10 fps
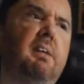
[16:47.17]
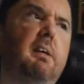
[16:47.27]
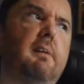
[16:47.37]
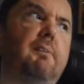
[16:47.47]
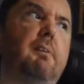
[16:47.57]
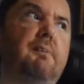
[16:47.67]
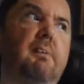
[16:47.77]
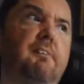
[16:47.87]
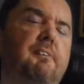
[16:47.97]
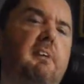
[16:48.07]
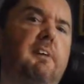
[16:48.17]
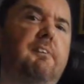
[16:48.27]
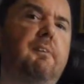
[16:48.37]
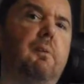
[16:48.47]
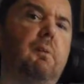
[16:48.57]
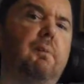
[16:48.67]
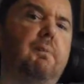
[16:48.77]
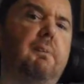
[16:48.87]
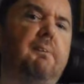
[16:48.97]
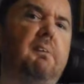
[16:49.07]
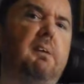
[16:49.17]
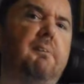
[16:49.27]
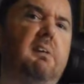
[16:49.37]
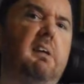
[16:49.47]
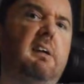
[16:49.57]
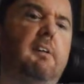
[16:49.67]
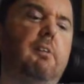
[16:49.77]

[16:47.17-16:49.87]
I'm not a big fan of corn, but maybe in a